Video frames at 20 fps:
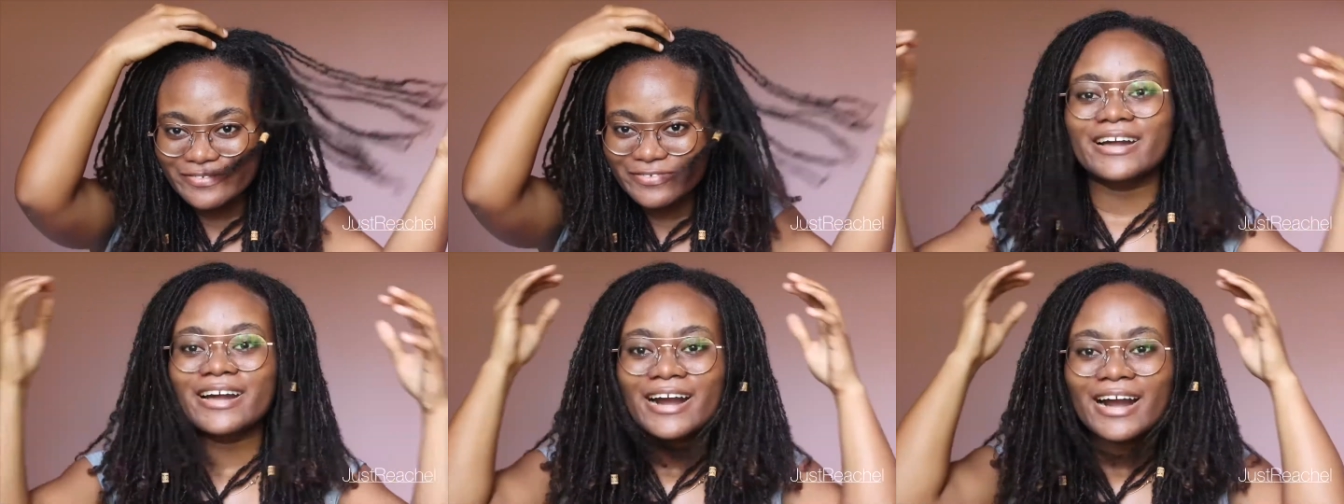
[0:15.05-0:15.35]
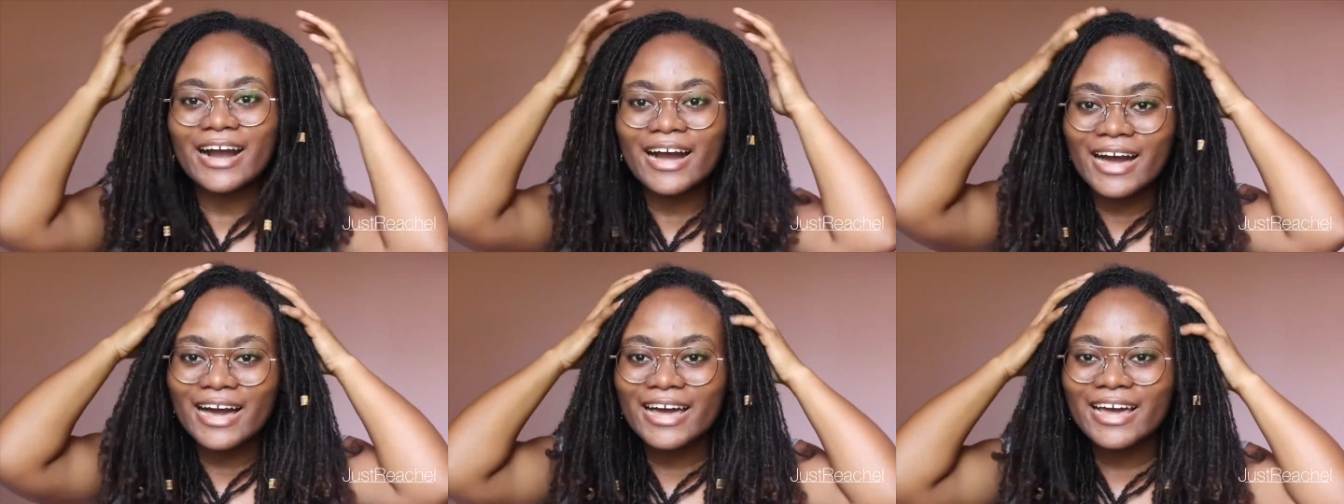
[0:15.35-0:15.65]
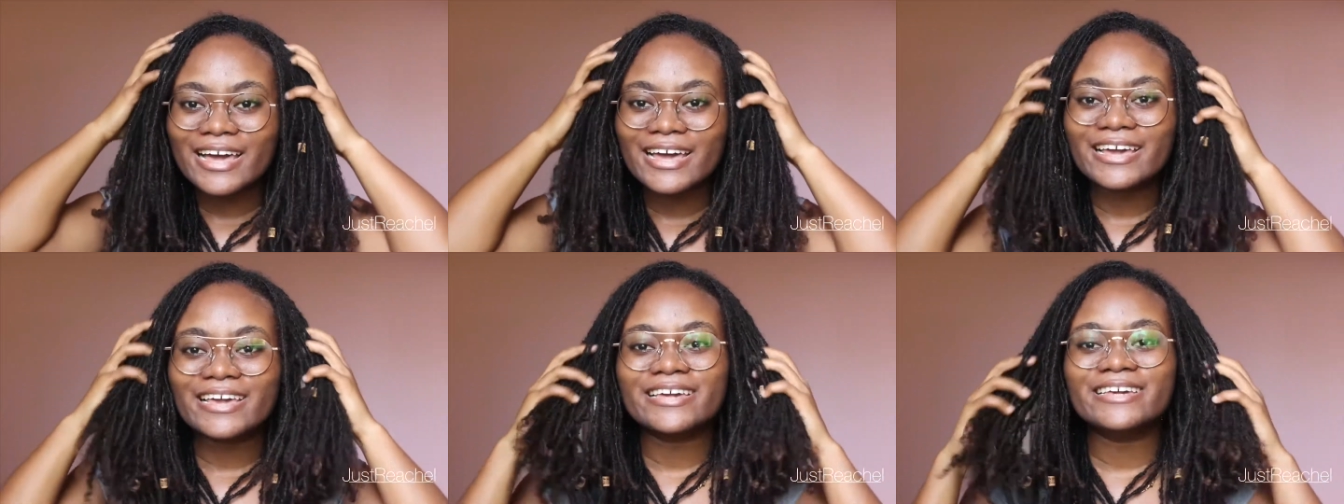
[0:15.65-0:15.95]

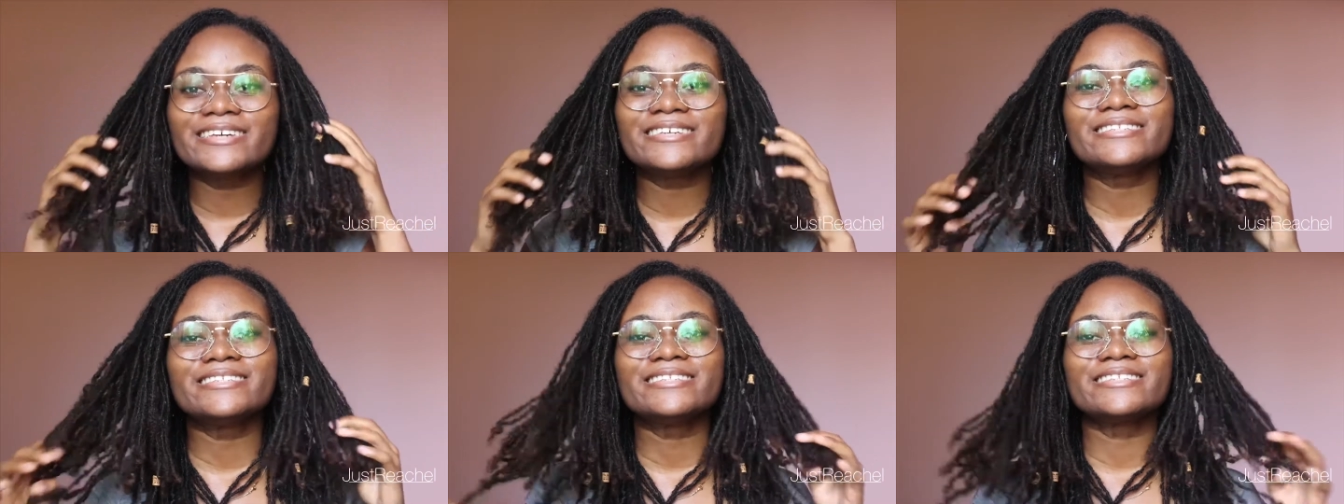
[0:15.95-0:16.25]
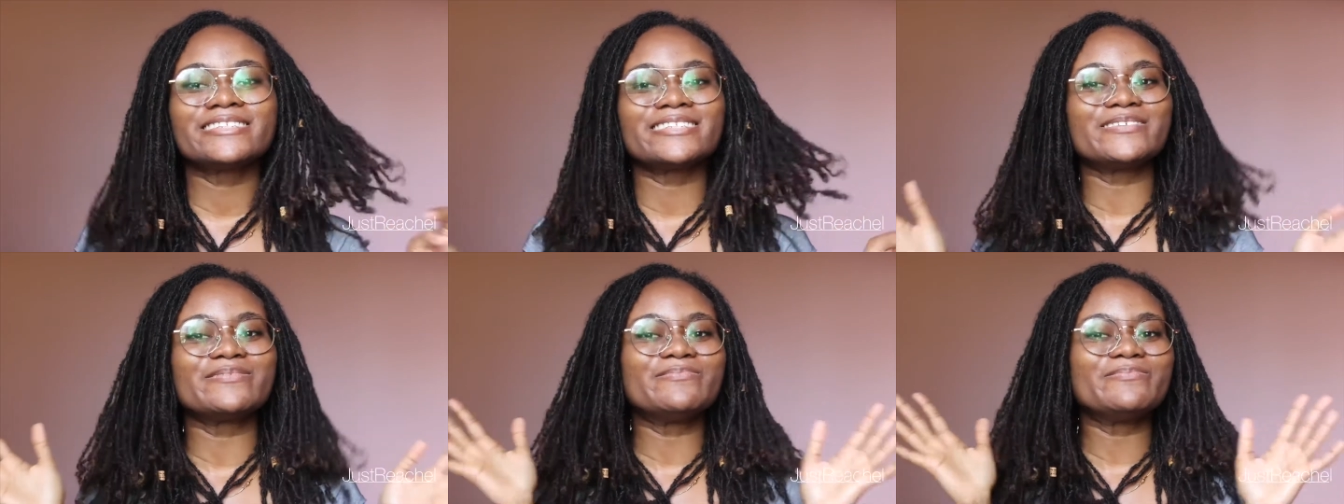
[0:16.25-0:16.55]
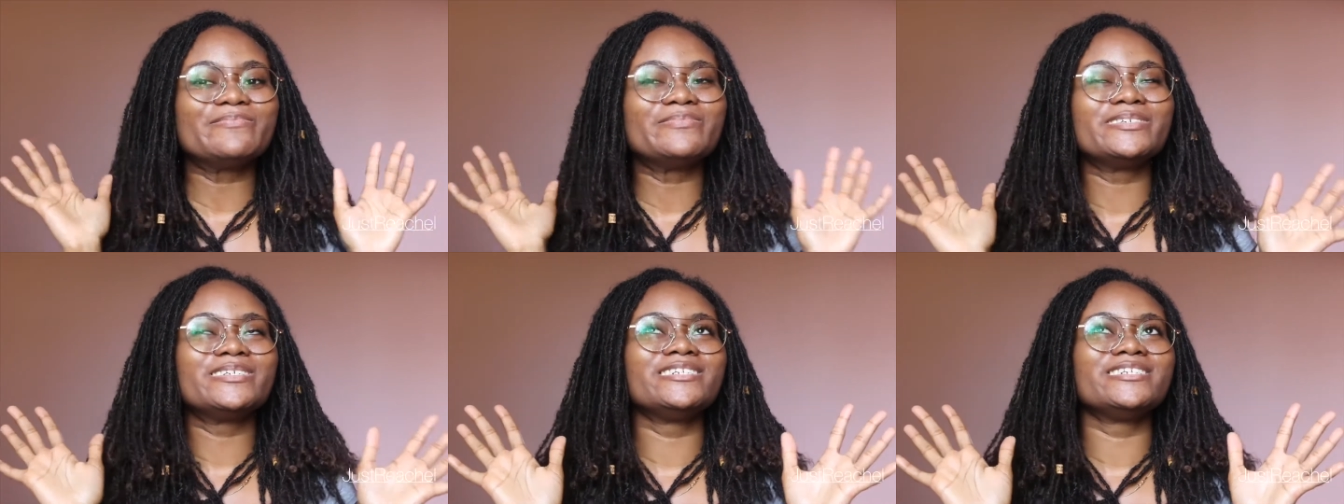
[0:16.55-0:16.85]
Guys, some
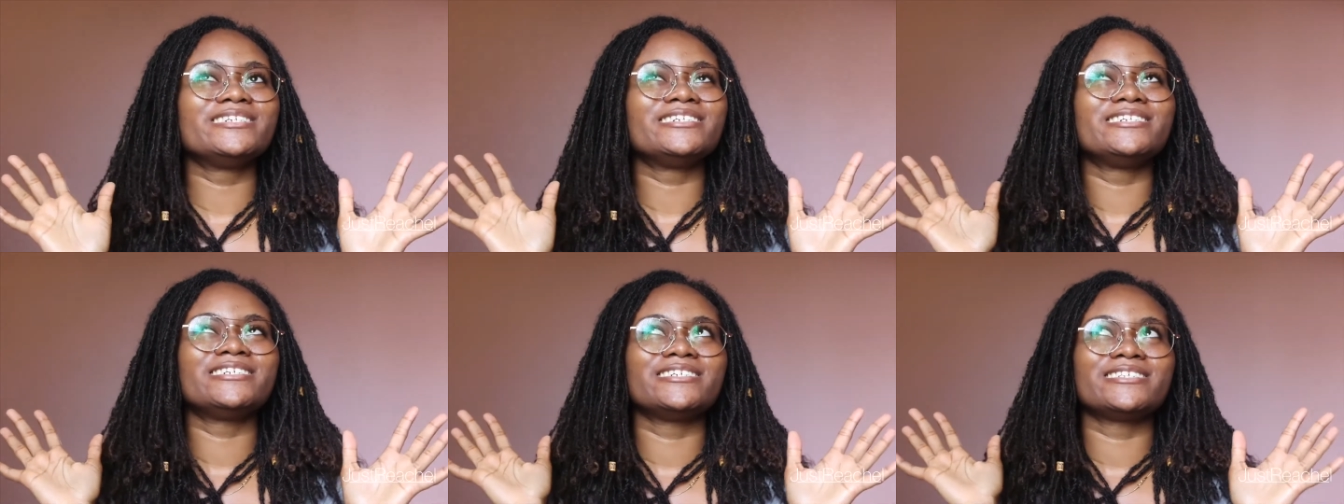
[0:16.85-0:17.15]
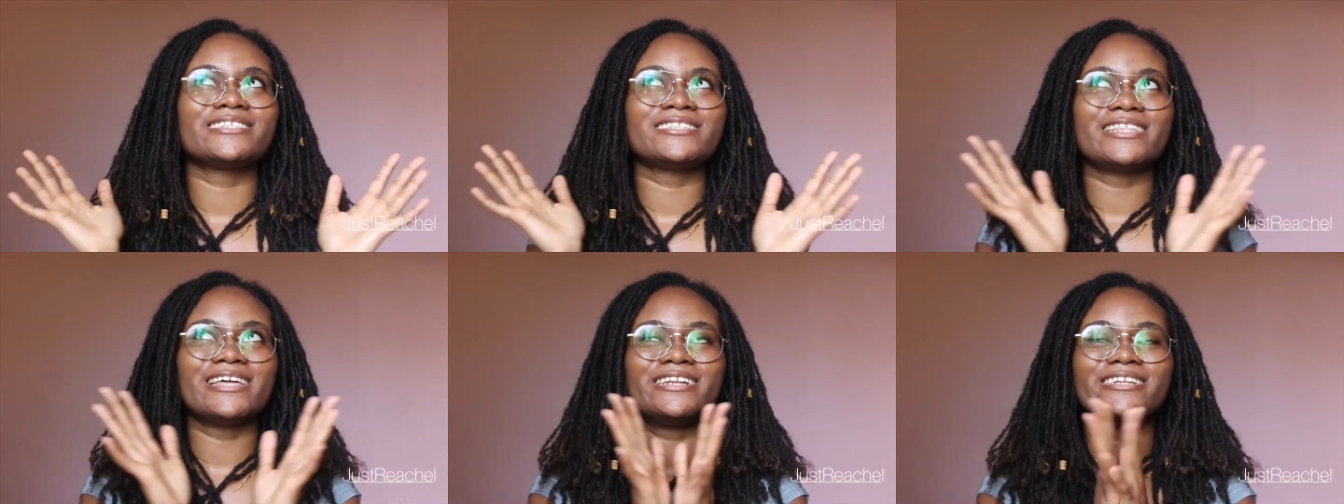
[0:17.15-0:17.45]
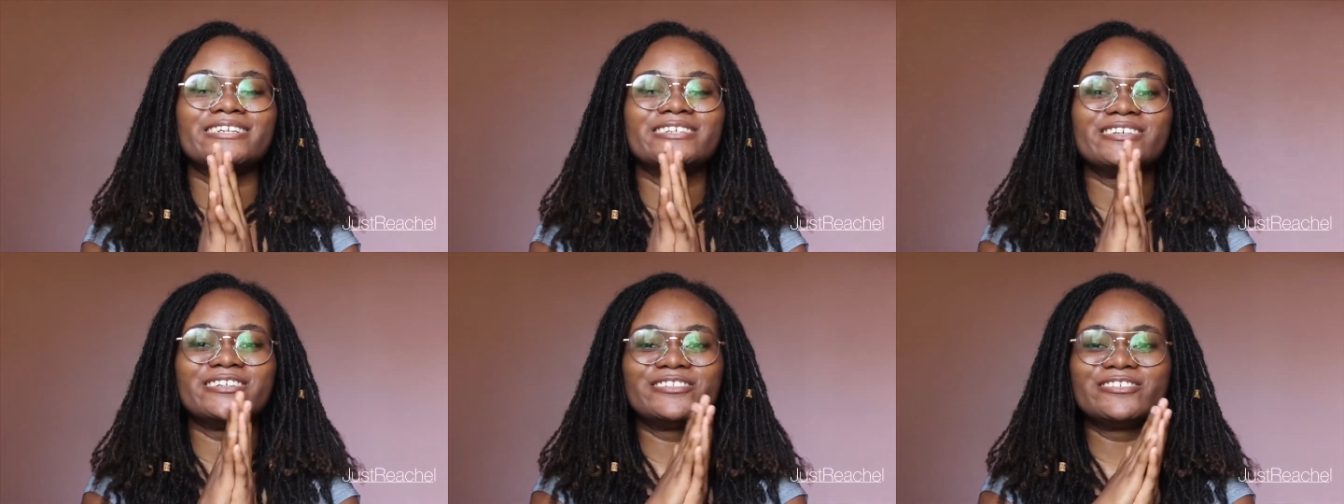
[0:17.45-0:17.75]
pigeons just
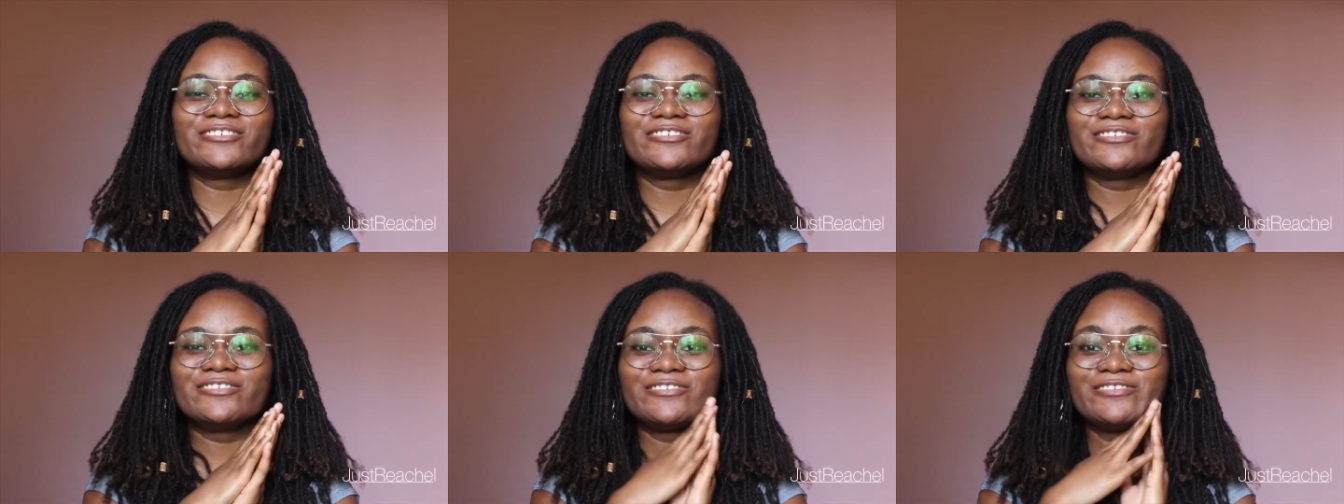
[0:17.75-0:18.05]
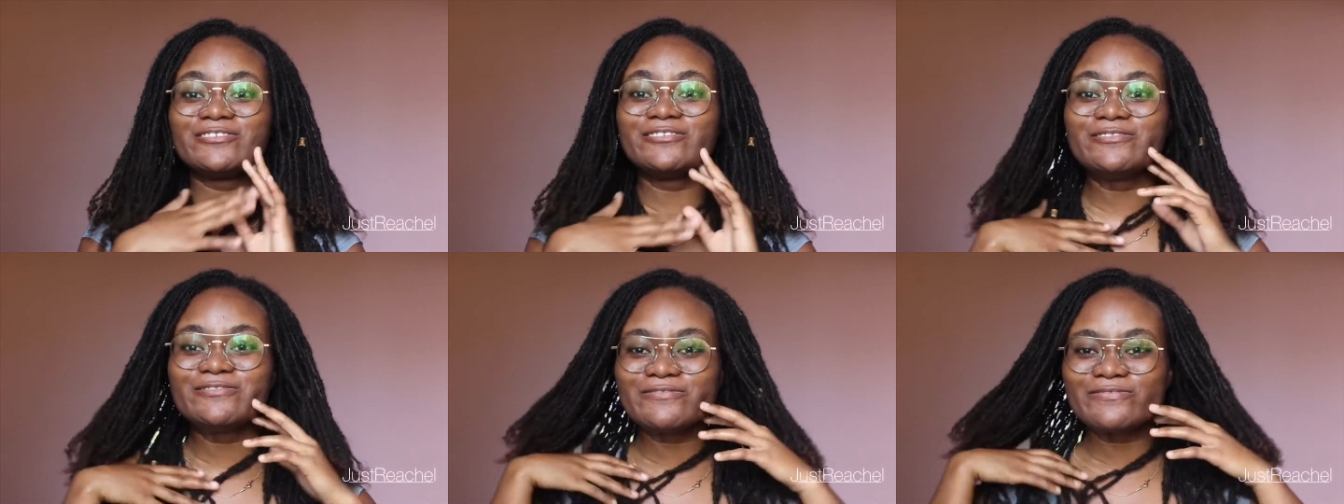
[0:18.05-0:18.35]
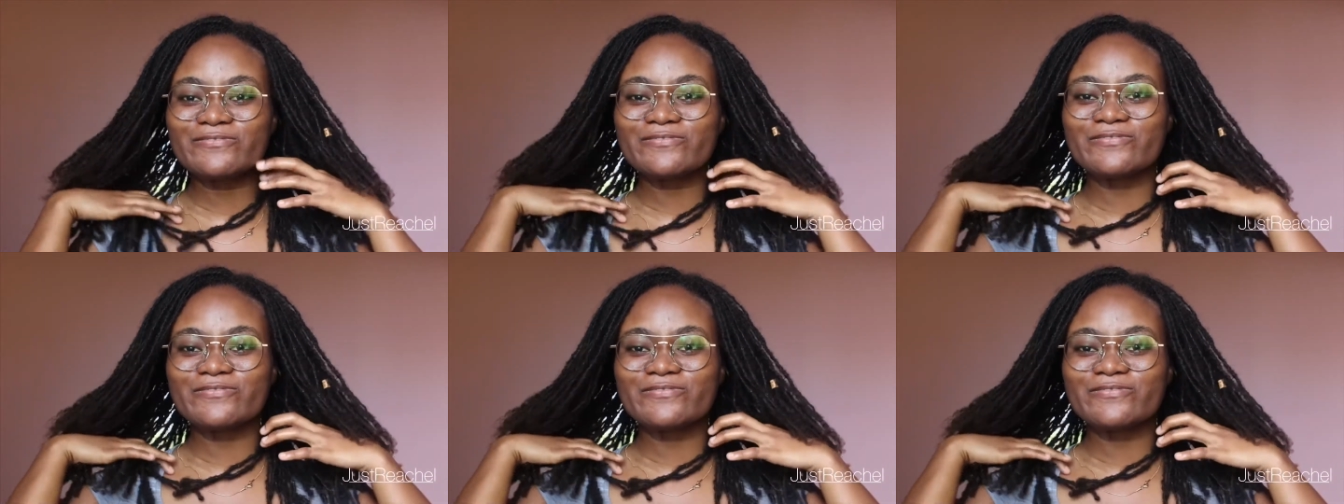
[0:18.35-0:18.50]
landed on the roof.